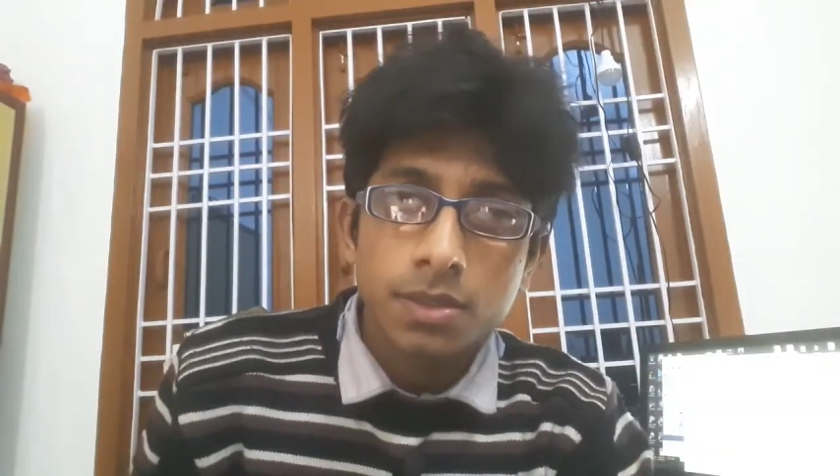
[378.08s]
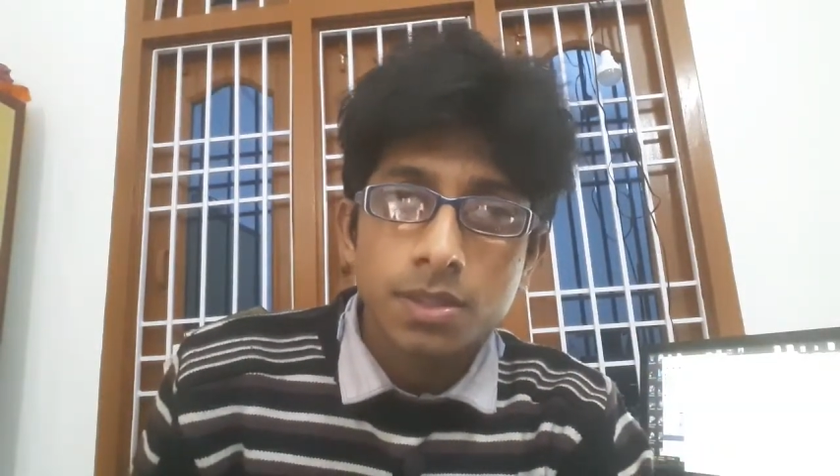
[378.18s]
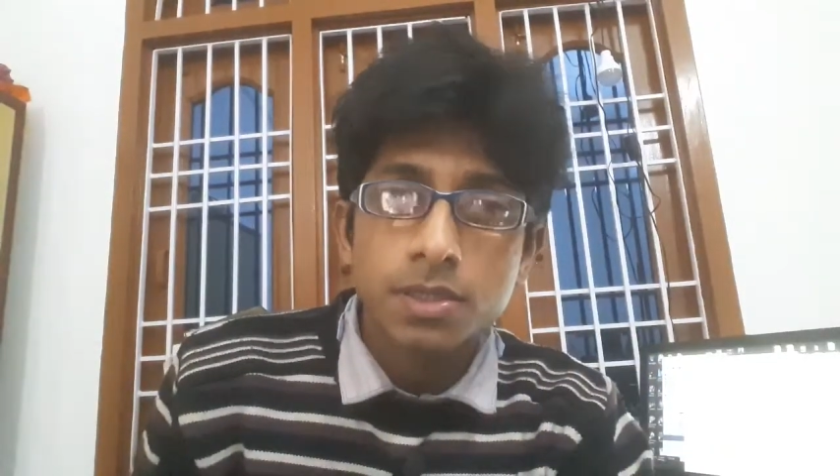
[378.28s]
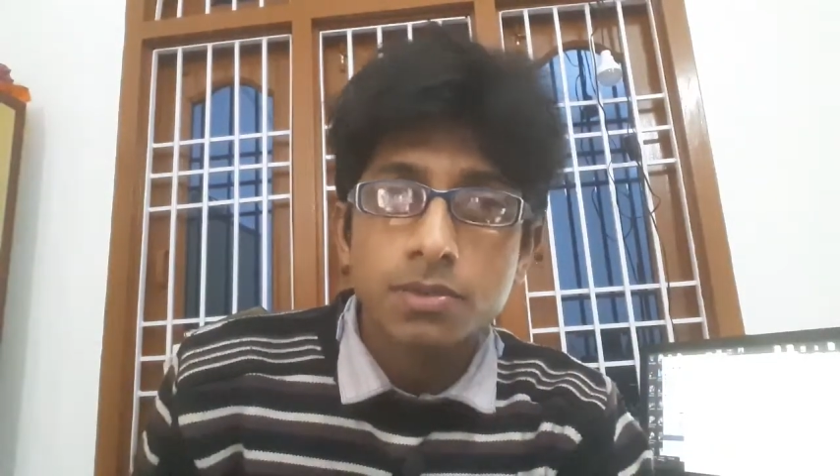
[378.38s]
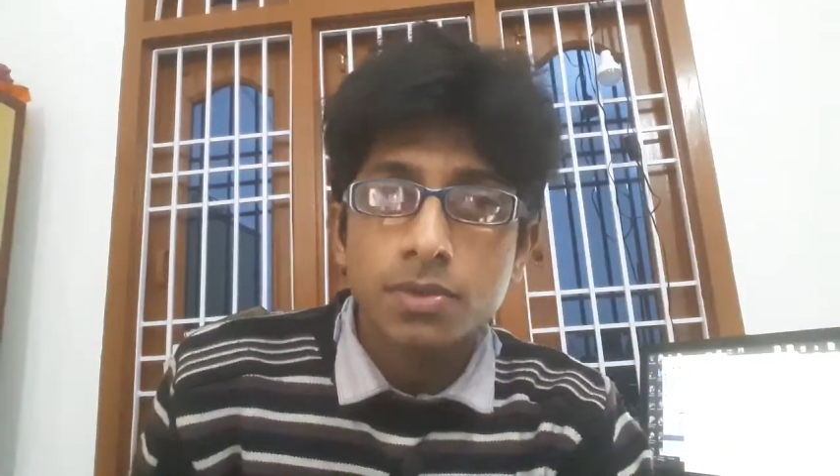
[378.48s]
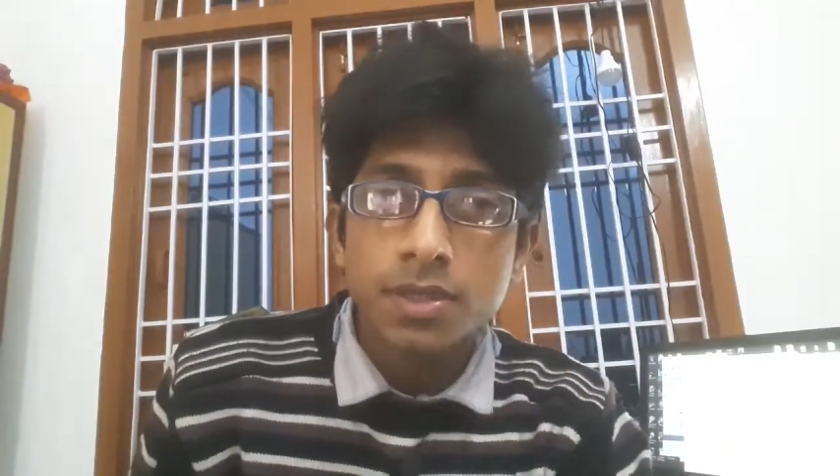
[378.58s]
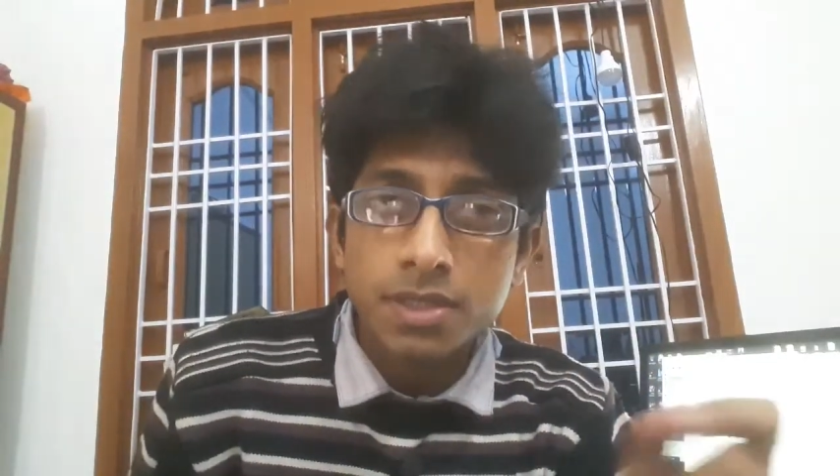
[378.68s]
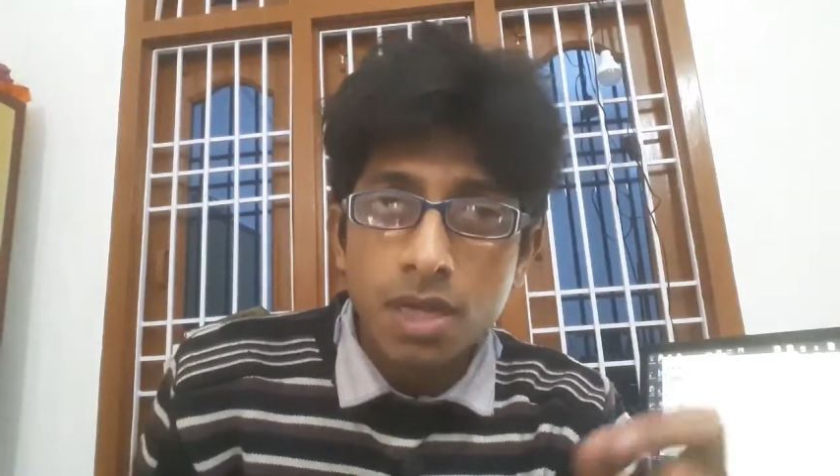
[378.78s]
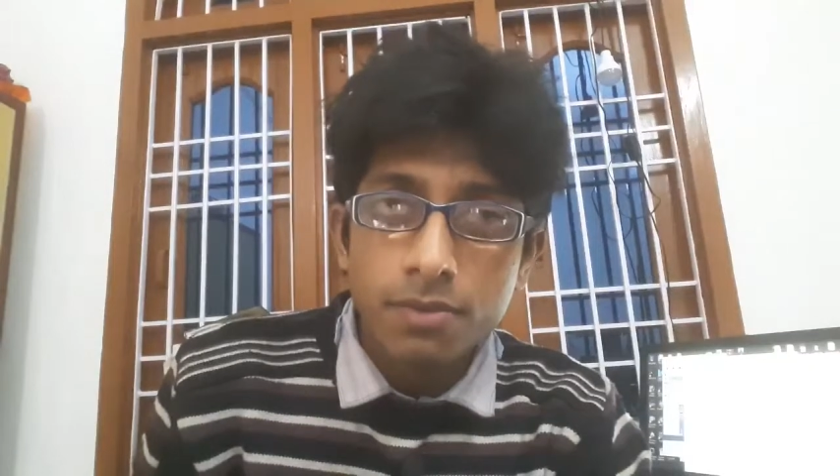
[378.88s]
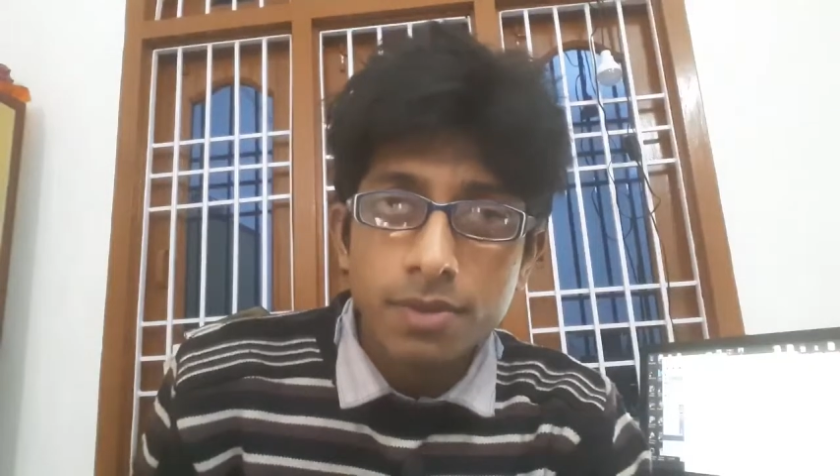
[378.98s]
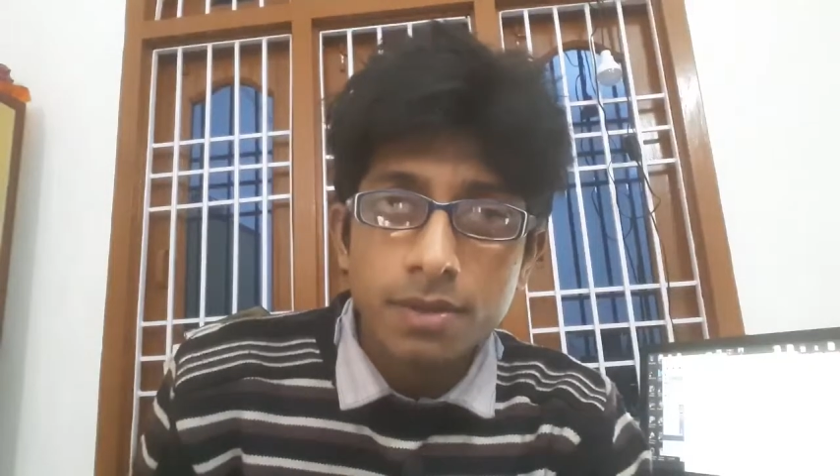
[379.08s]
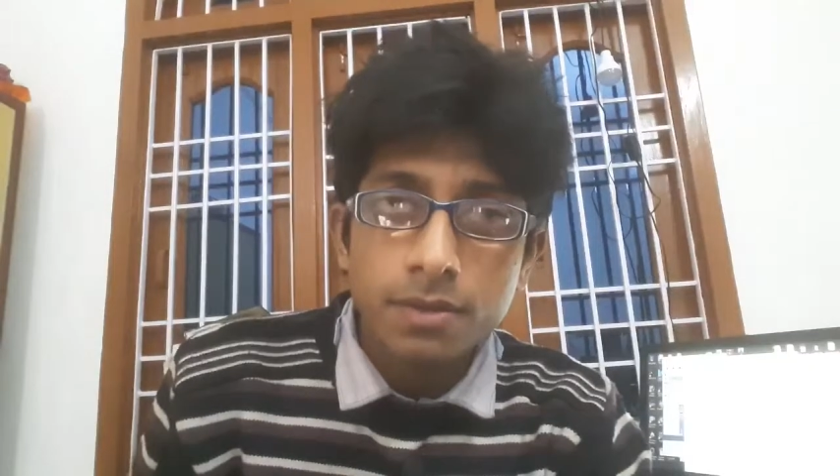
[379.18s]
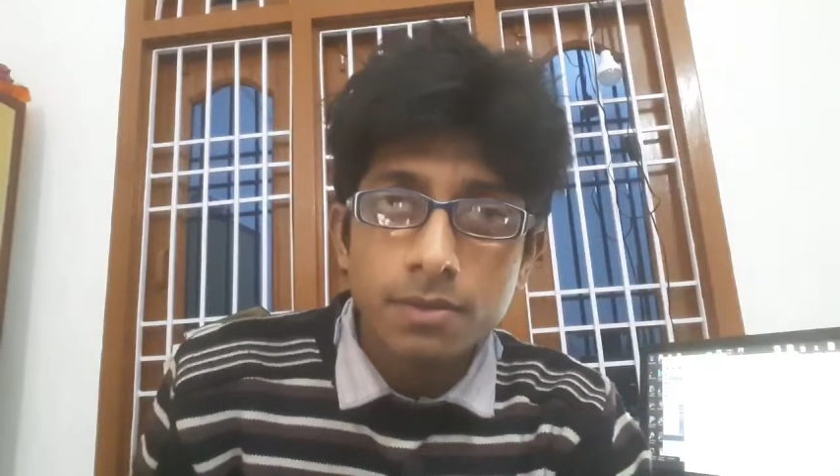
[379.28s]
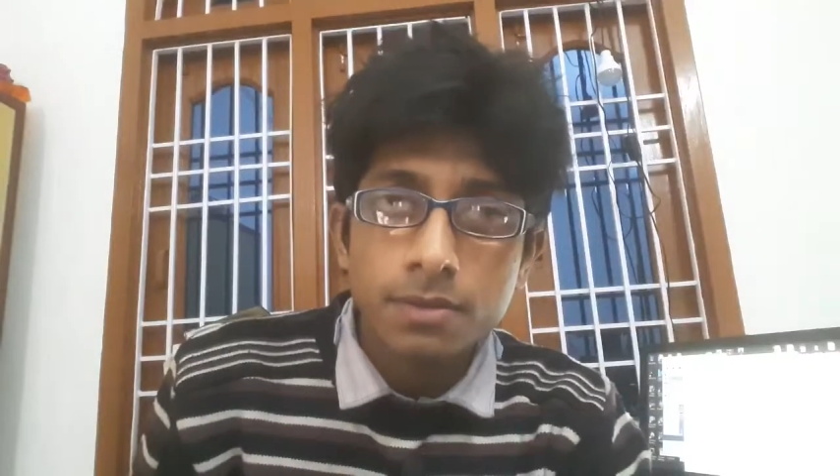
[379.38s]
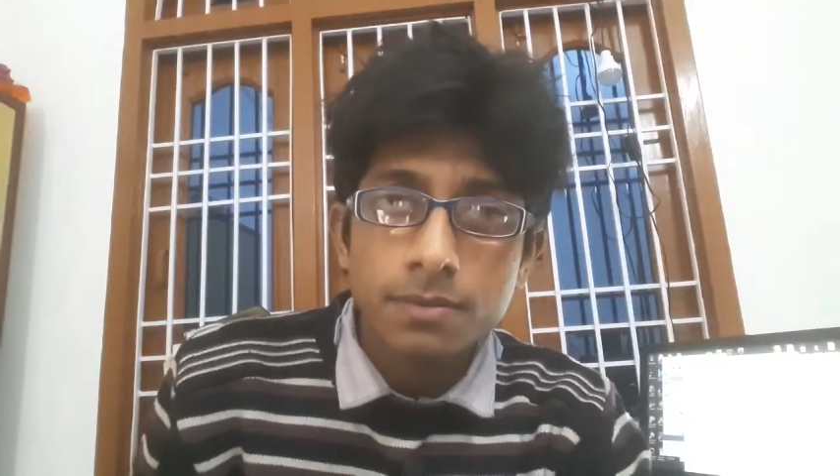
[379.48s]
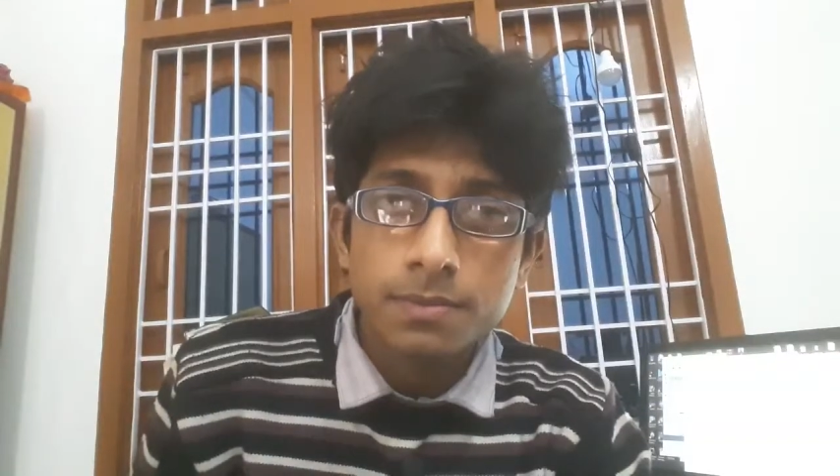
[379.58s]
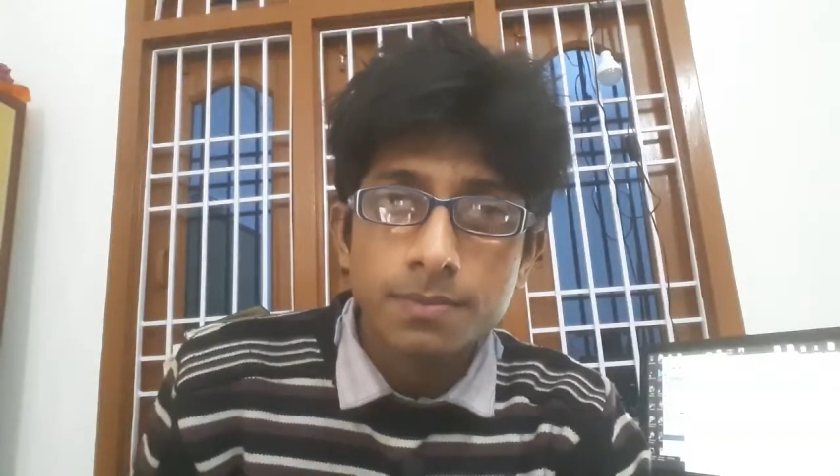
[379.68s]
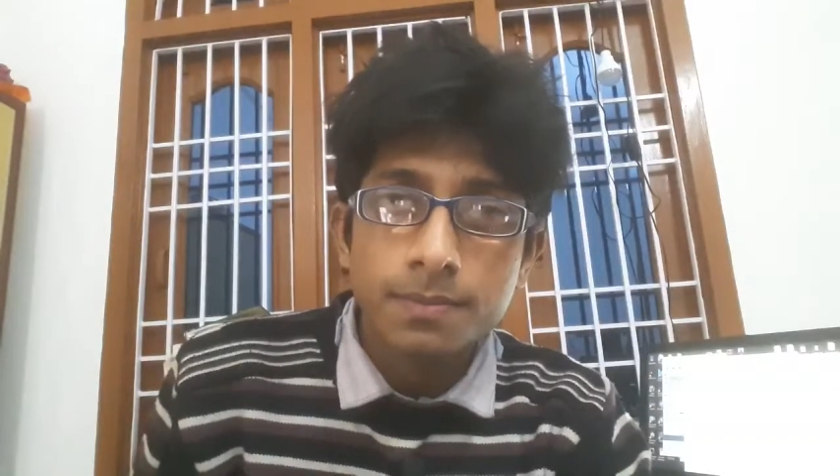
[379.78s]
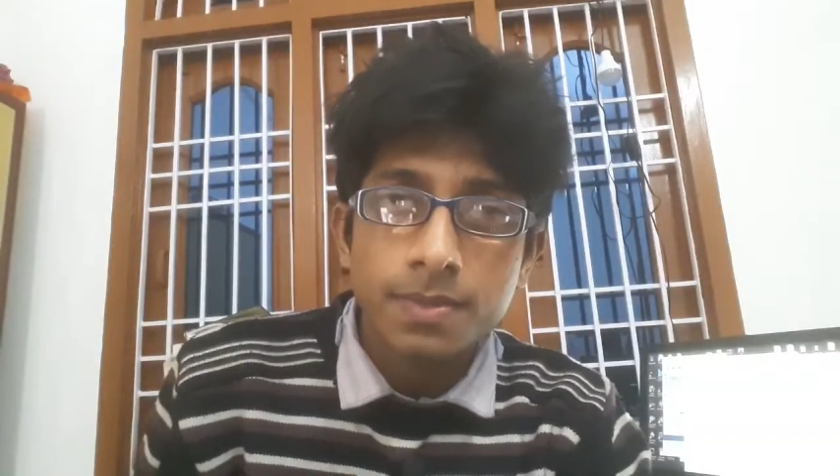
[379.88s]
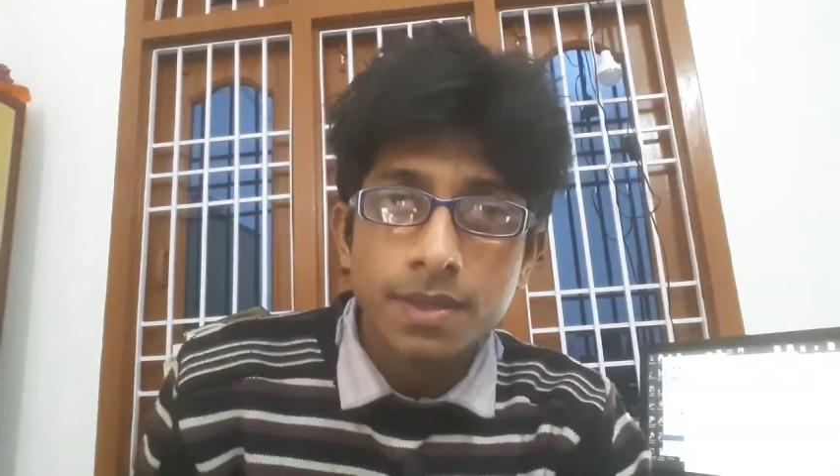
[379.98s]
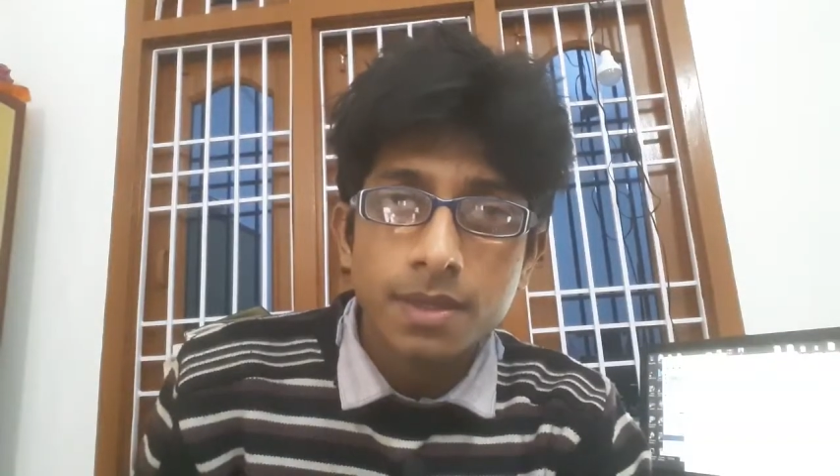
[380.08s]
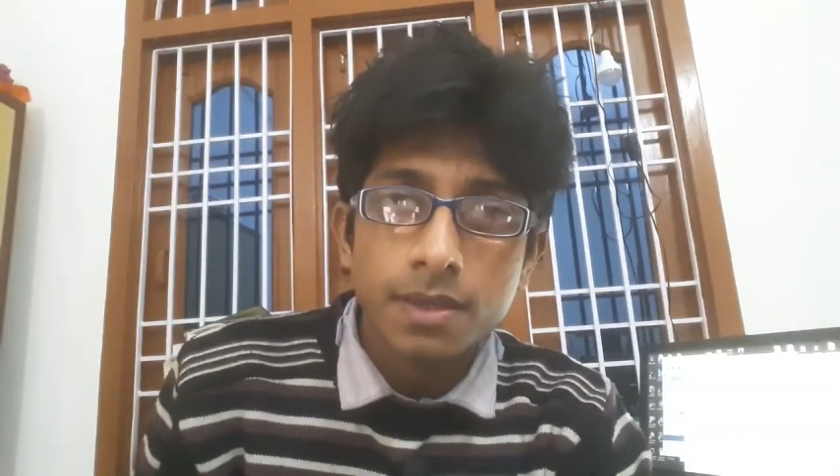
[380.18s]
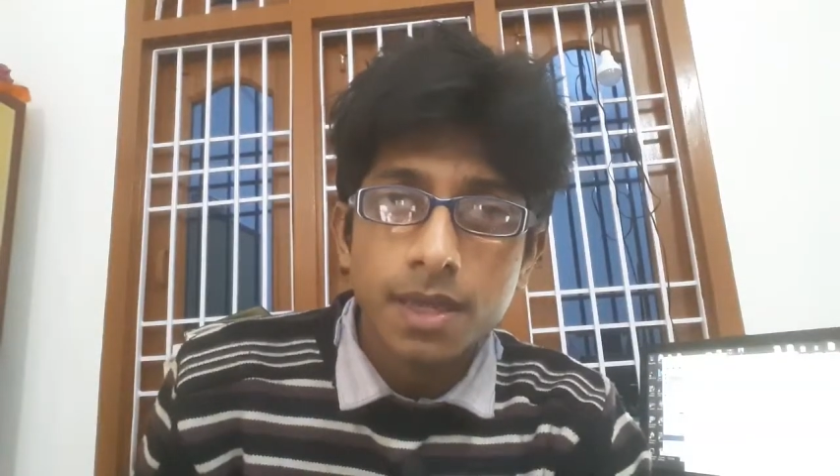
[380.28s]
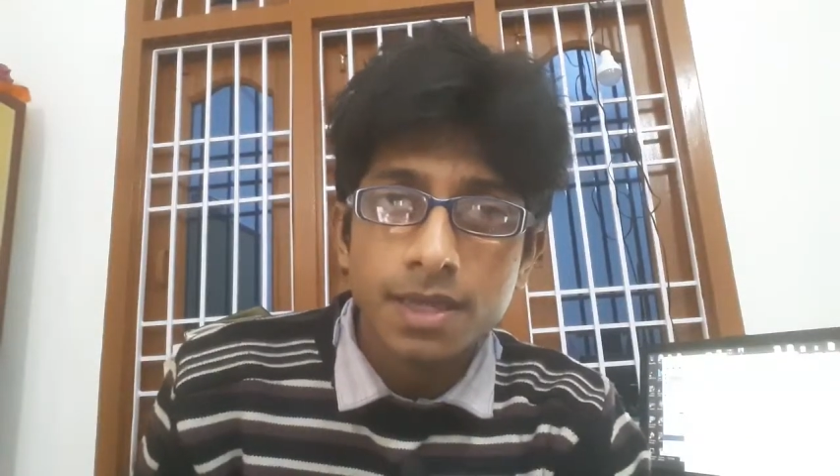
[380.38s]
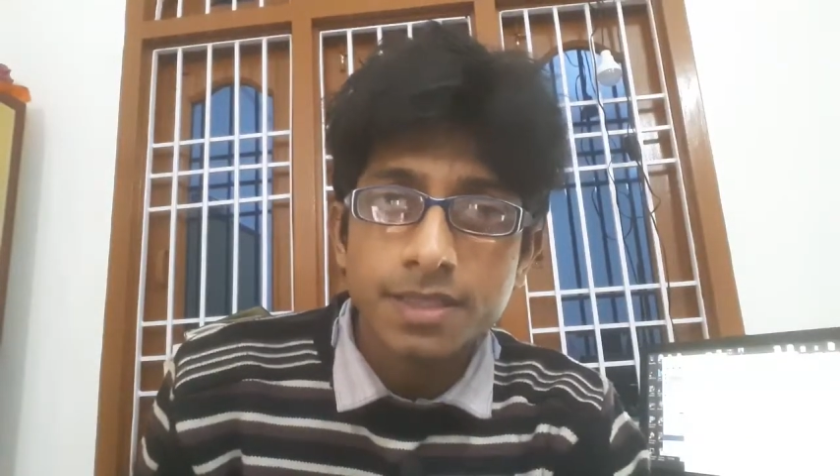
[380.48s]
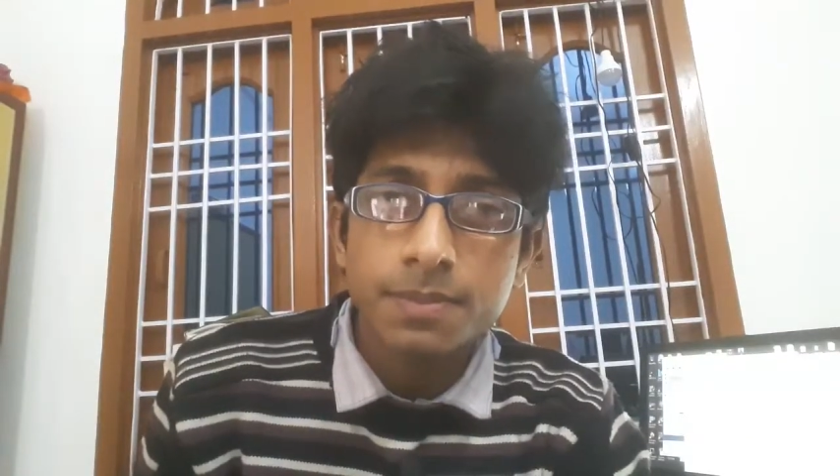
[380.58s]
into his career as